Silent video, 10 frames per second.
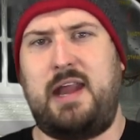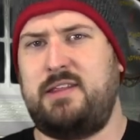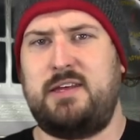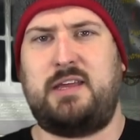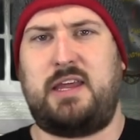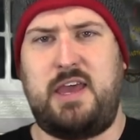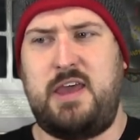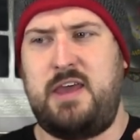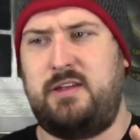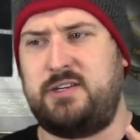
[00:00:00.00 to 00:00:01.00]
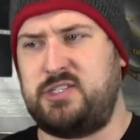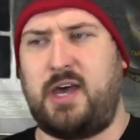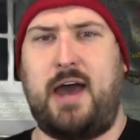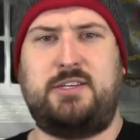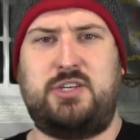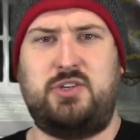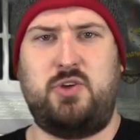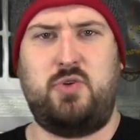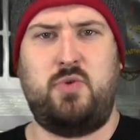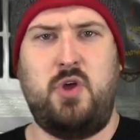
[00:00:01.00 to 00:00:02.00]
Anything that he decides to
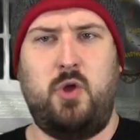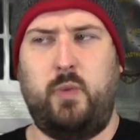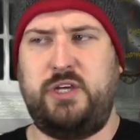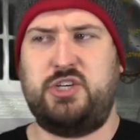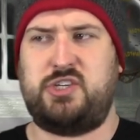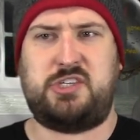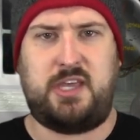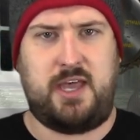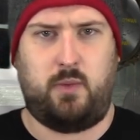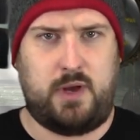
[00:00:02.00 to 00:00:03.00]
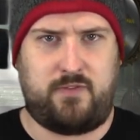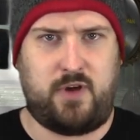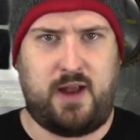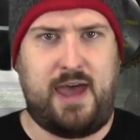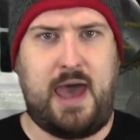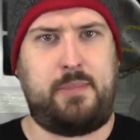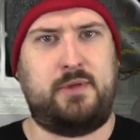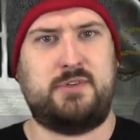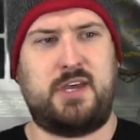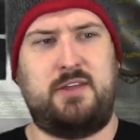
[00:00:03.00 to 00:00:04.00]
do, we just see it whenever it happens.